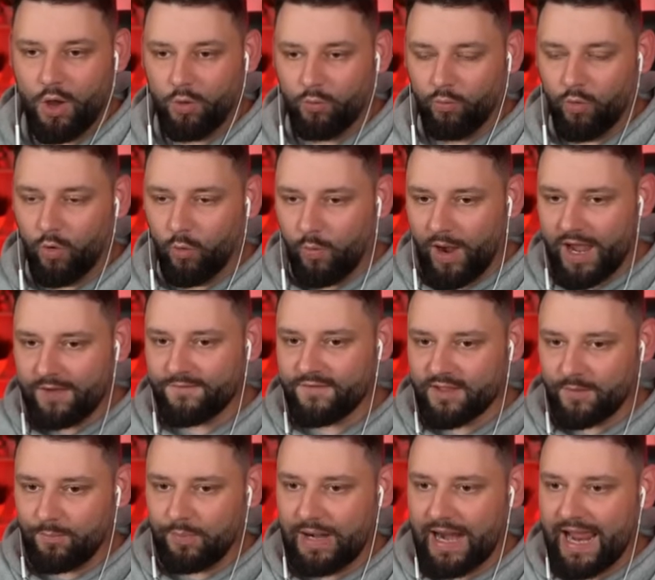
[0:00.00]
We'll wait for
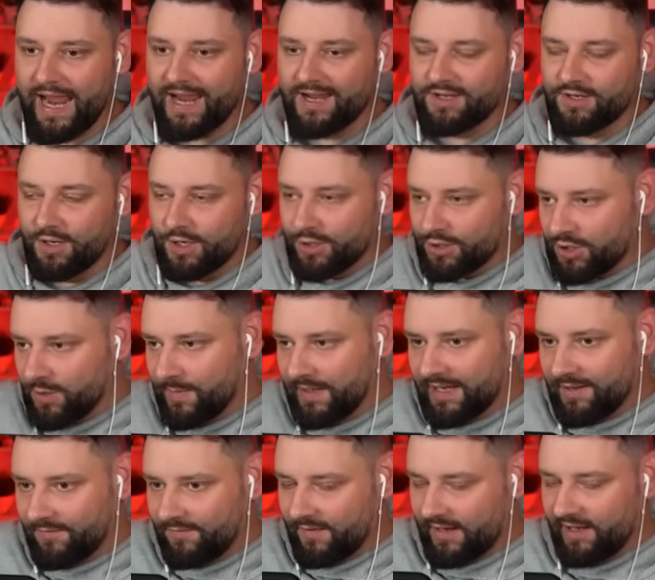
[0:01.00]
the plane to be
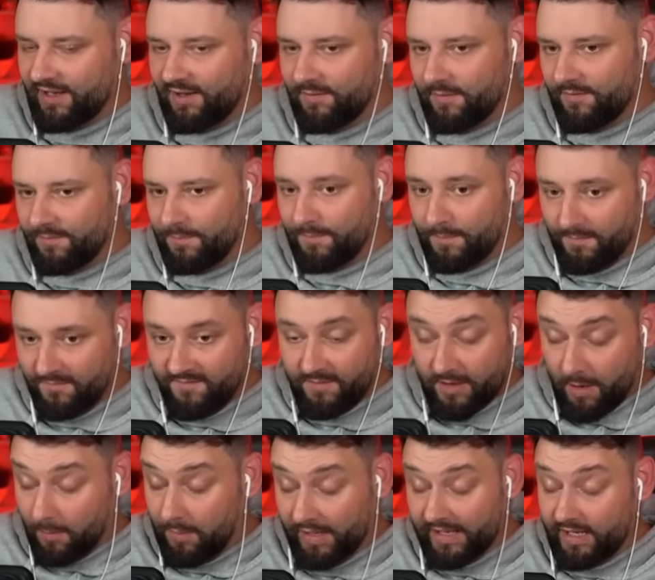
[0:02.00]
completely
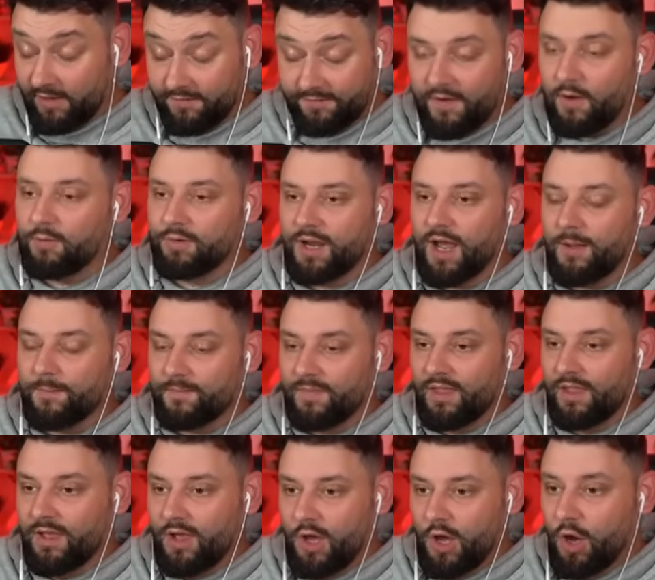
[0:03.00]
completely filled up.
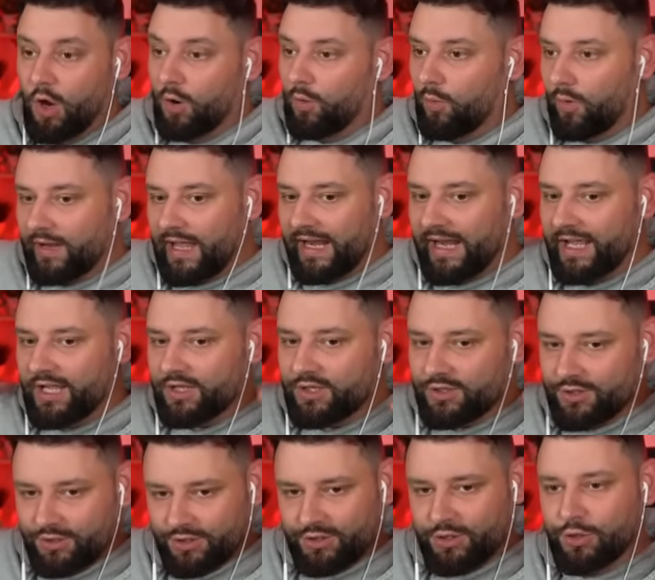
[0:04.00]
We'll get it
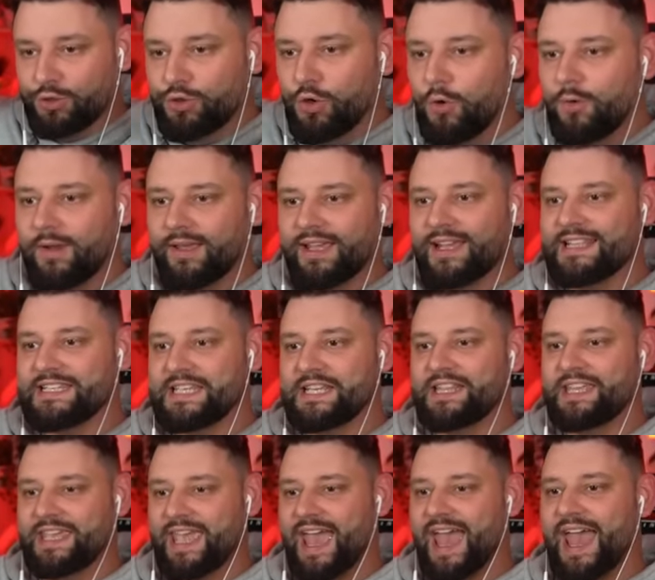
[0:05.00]
scheduling into
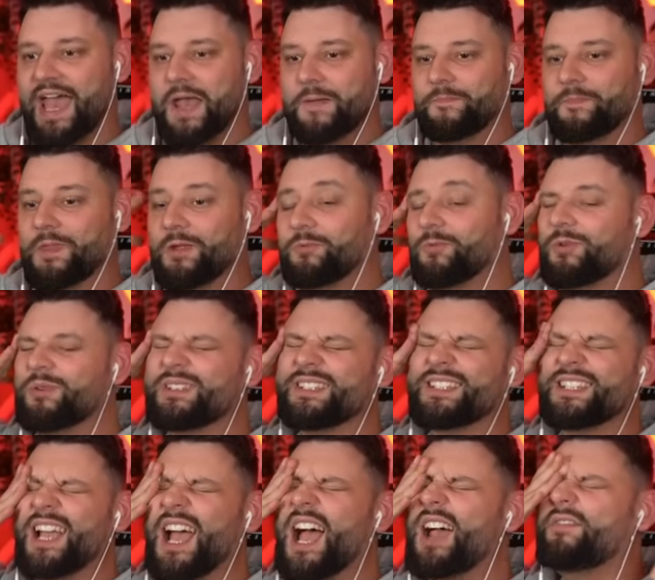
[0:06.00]
the air. We'll
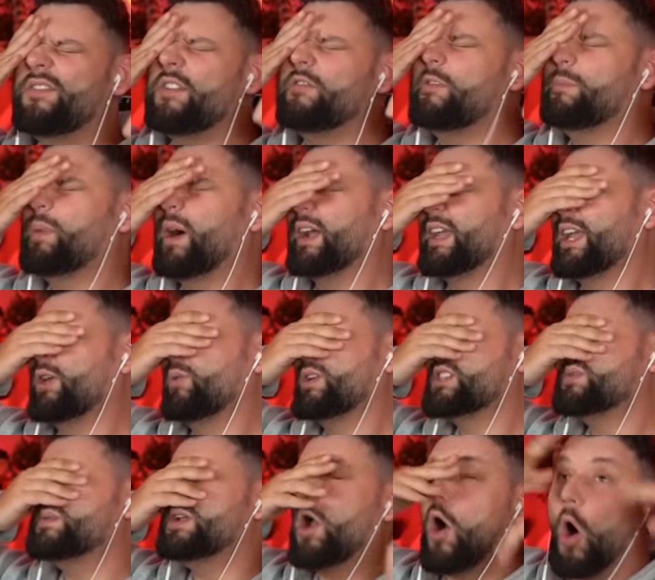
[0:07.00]
serve everybody,
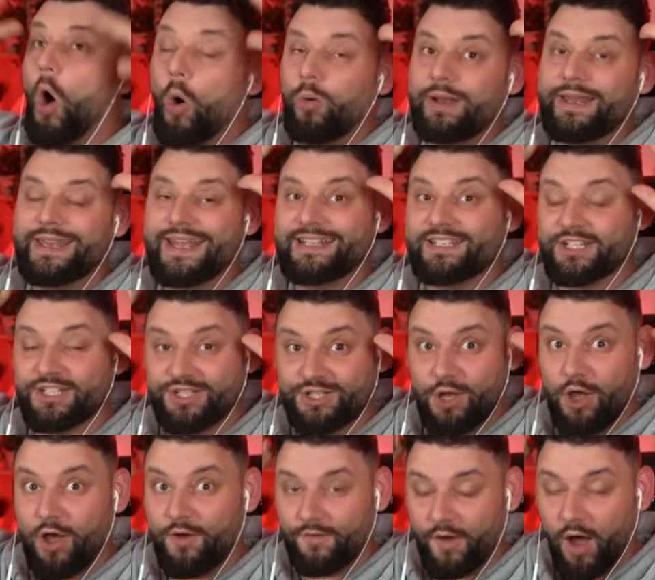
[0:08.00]
which we only need to
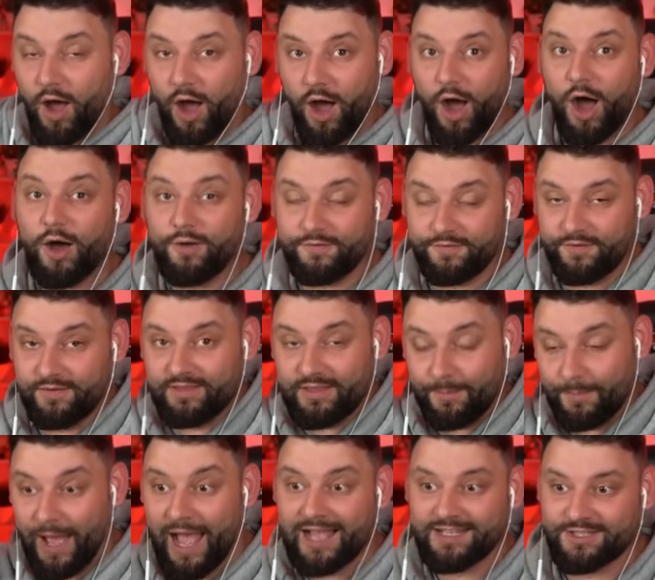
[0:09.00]
serve half the
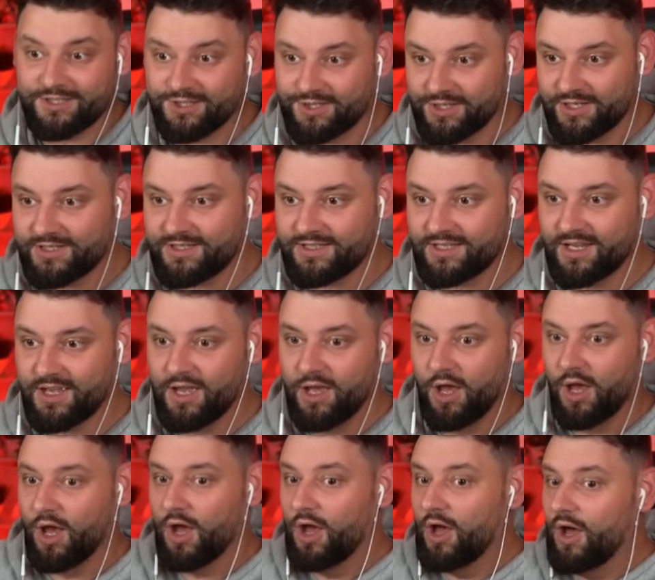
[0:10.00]
passengers
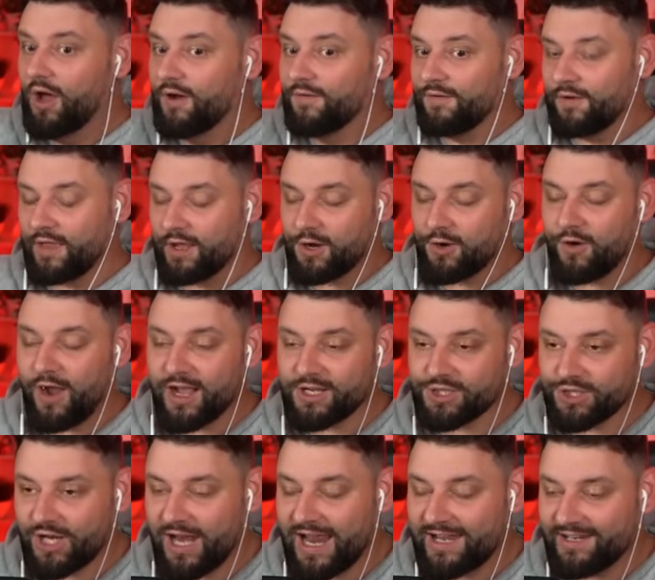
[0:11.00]
for the
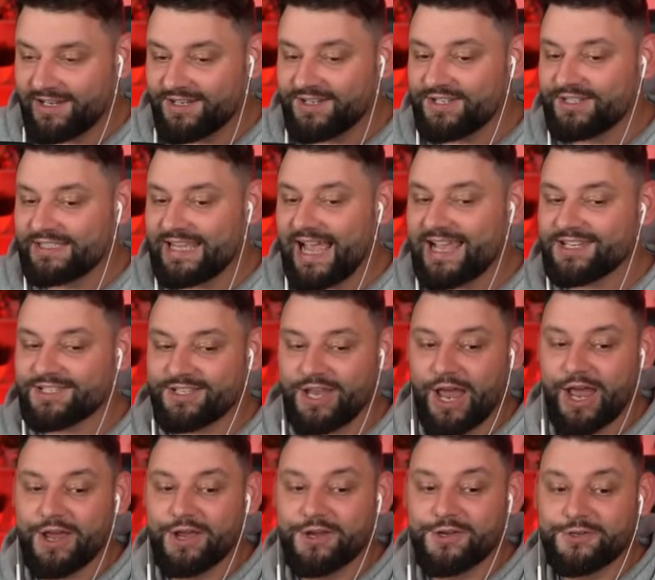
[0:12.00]
crash landing
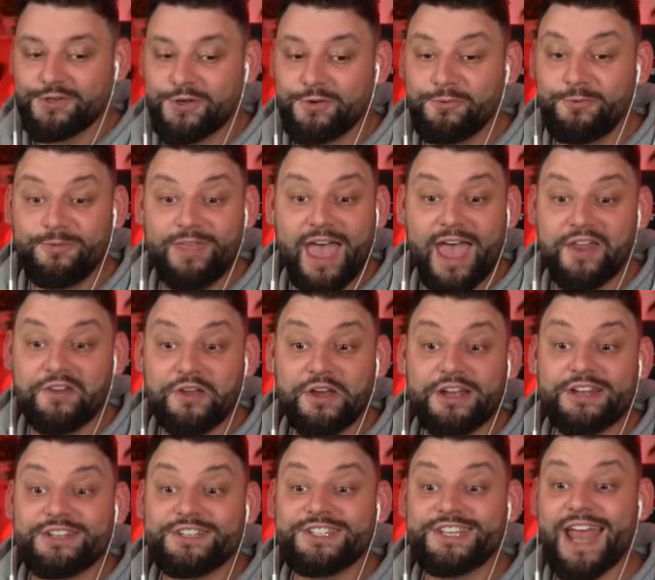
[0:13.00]
disaster to then
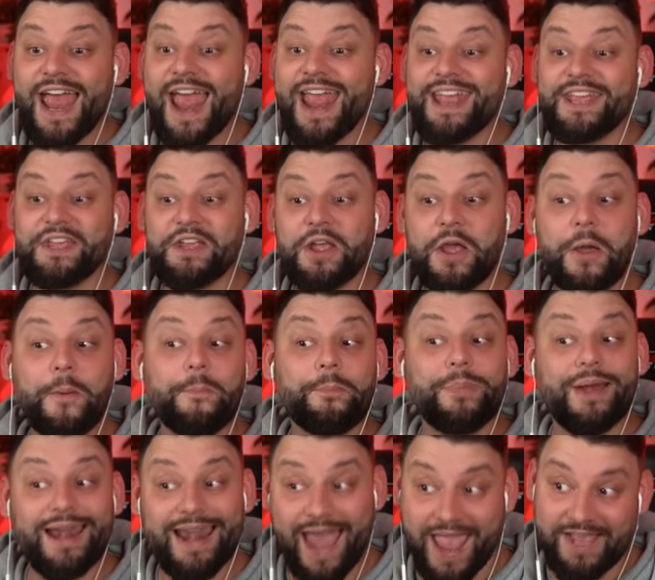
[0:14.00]
take
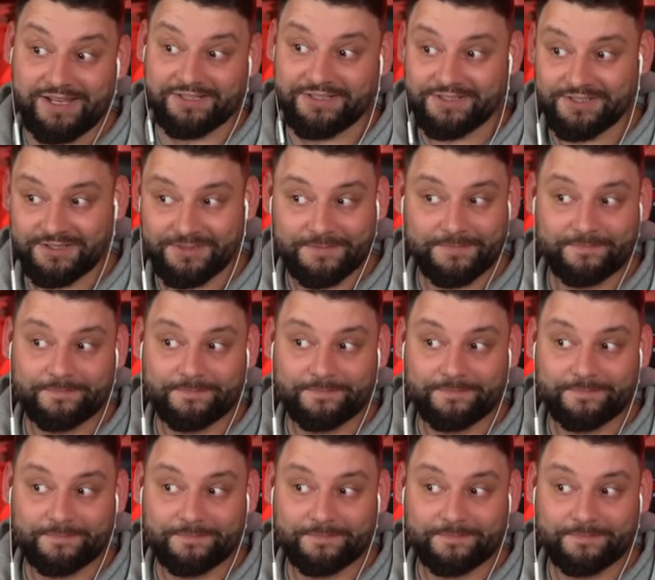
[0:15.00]
place.